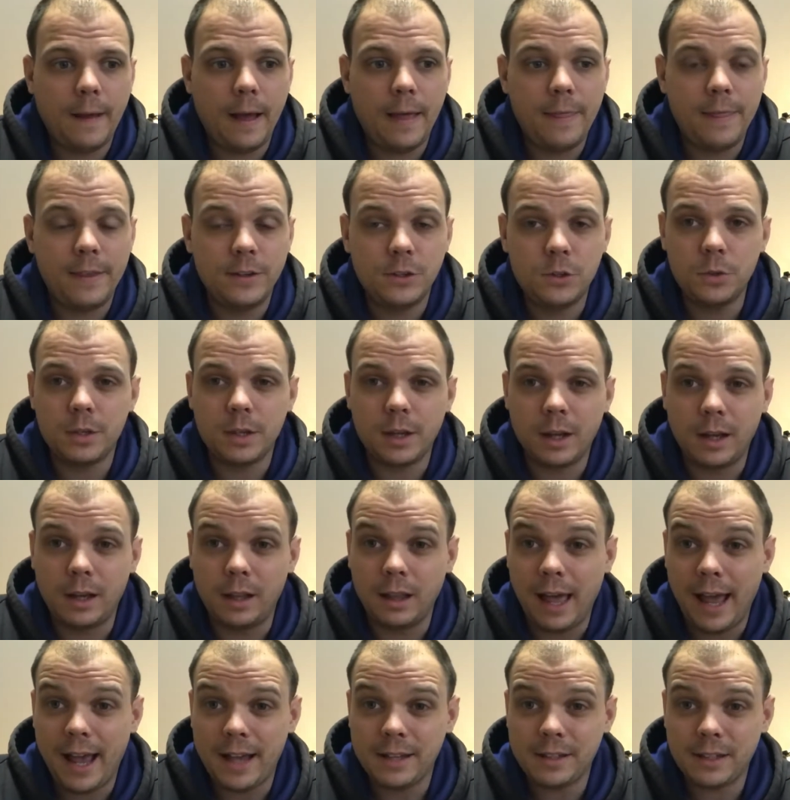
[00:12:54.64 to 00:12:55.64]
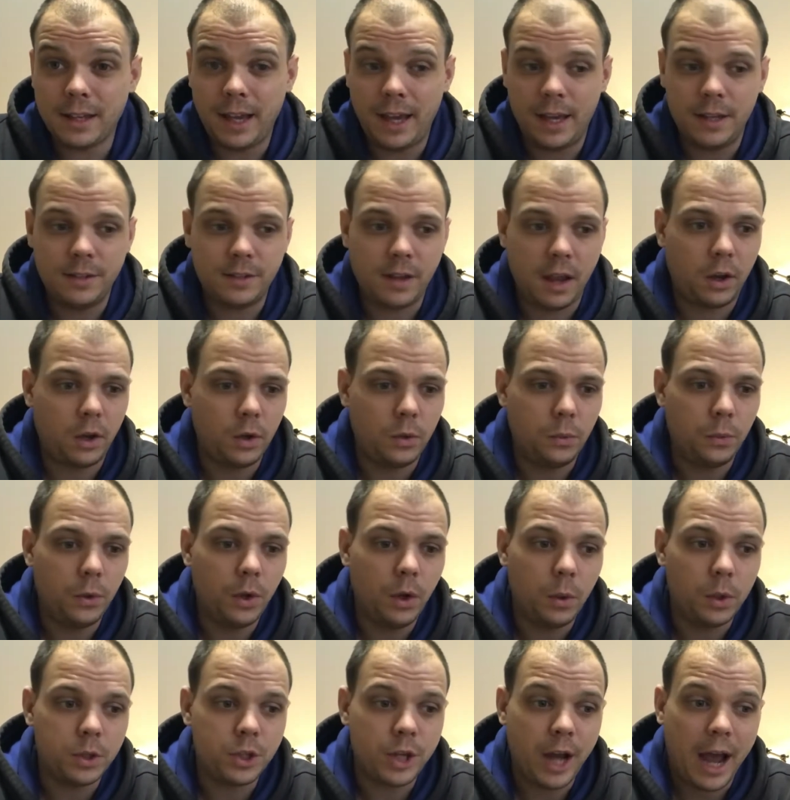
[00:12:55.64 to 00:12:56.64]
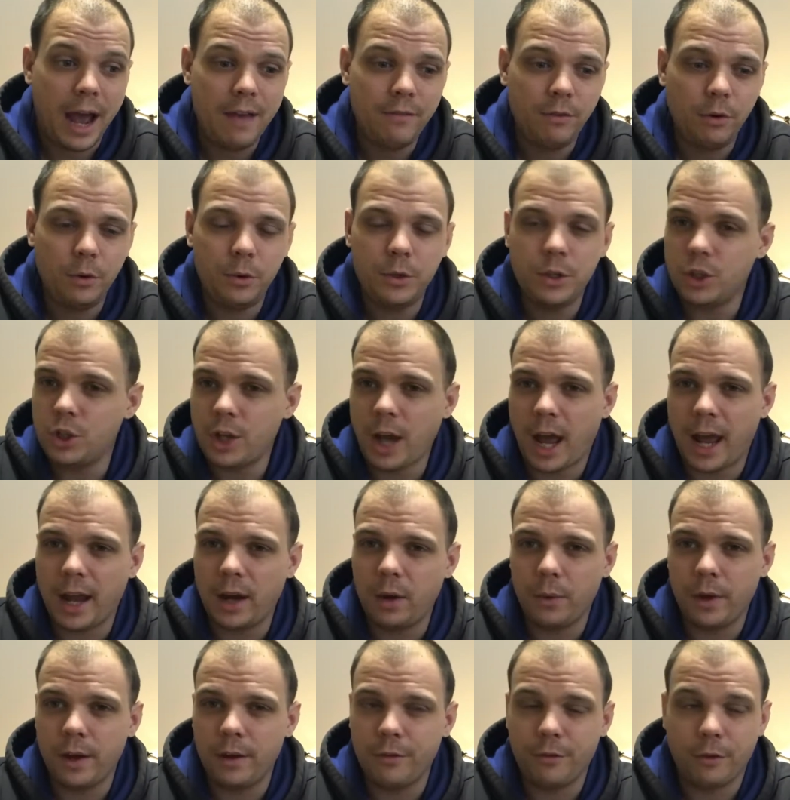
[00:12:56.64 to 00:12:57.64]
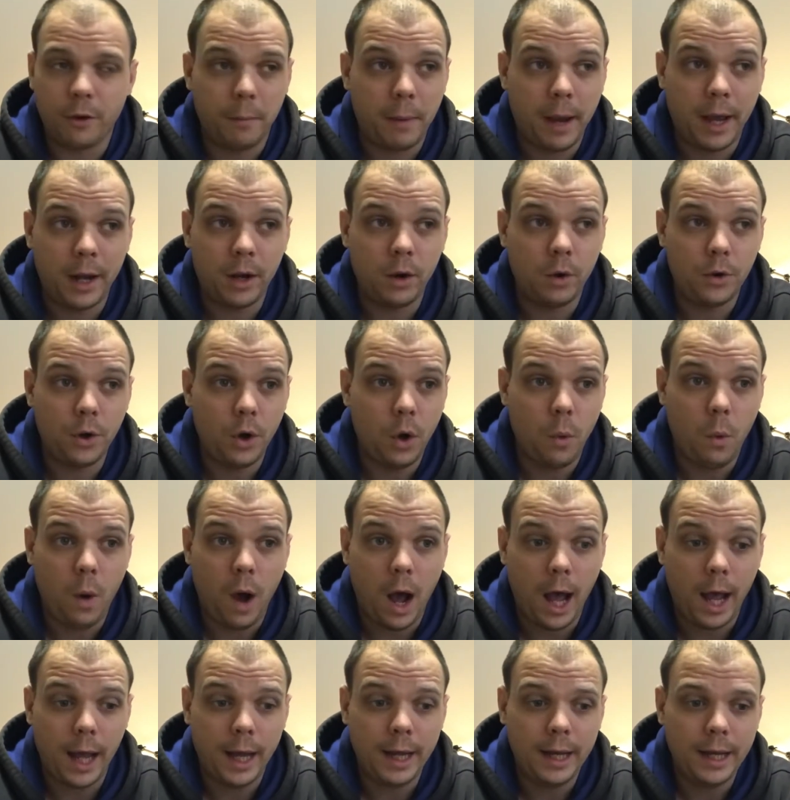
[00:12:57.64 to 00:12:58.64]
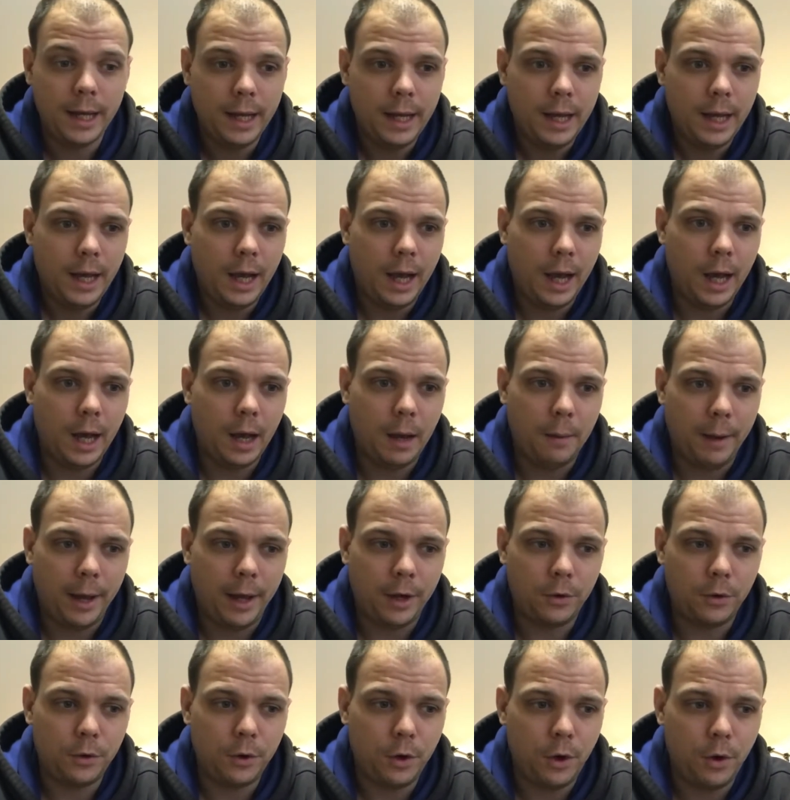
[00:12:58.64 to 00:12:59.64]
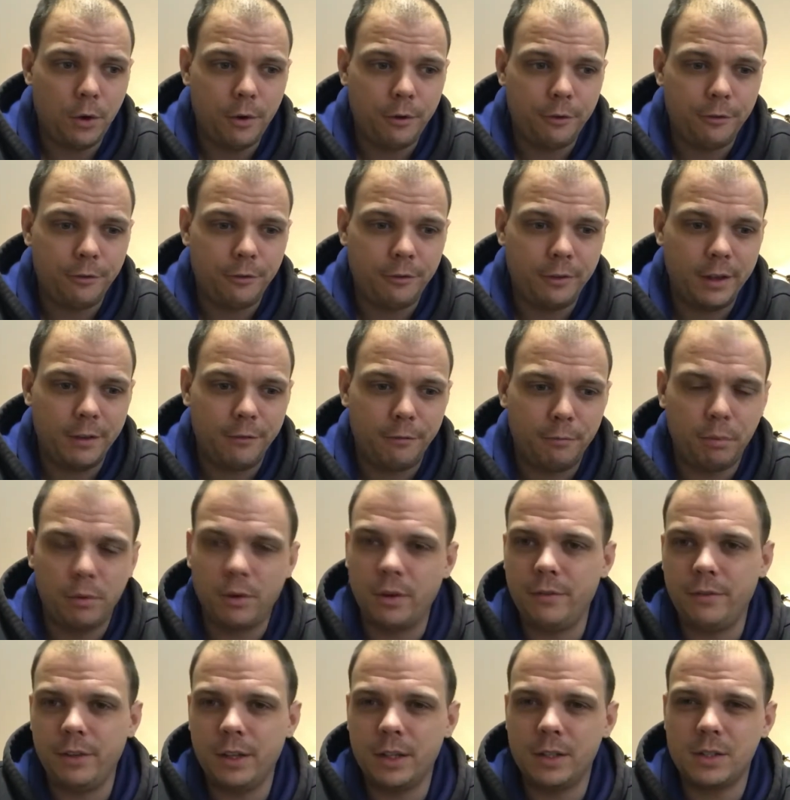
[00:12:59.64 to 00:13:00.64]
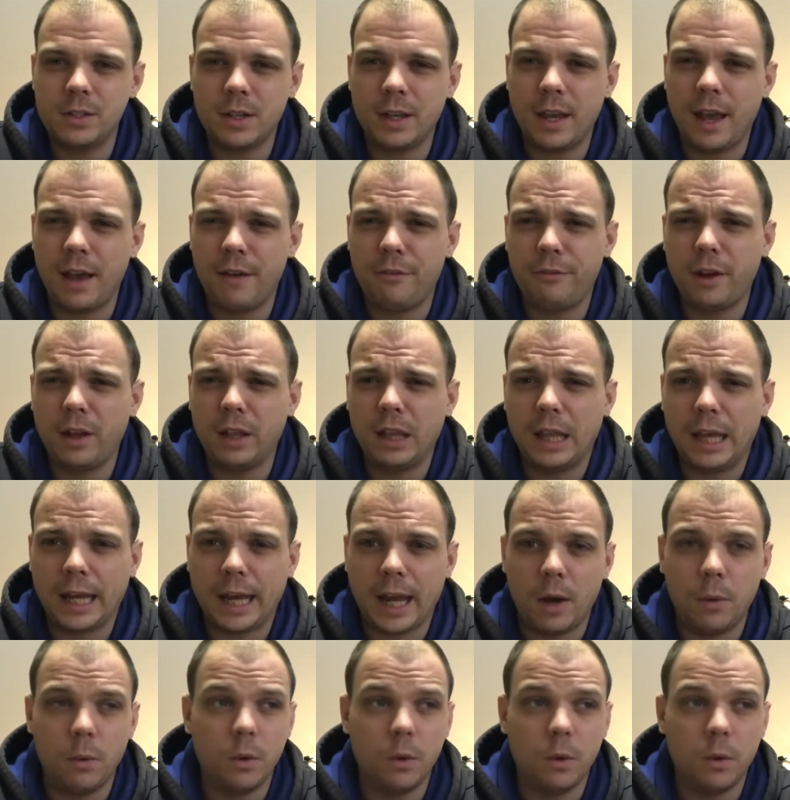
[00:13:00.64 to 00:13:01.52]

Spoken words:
this was a glass case at Goodwill, which I've always shied away from. I don't know why. I don't know if previously I felt like I